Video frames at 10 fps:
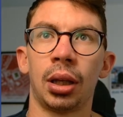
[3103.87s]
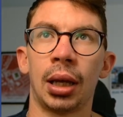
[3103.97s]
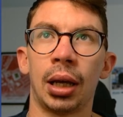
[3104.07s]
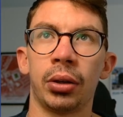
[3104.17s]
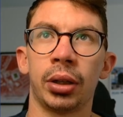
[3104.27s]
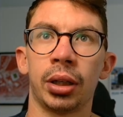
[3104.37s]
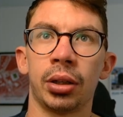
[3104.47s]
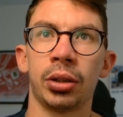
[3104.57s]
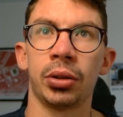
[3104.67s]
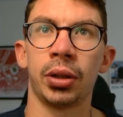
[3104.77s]
how can I
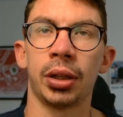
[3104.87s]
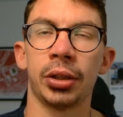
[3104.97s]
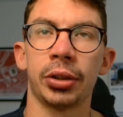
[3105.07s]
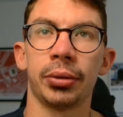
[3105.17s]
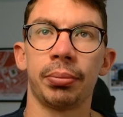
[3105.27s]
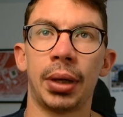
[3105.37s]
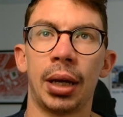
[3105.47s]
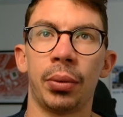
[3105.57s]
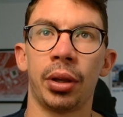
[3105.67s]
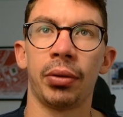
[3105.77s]
do this. Bear with,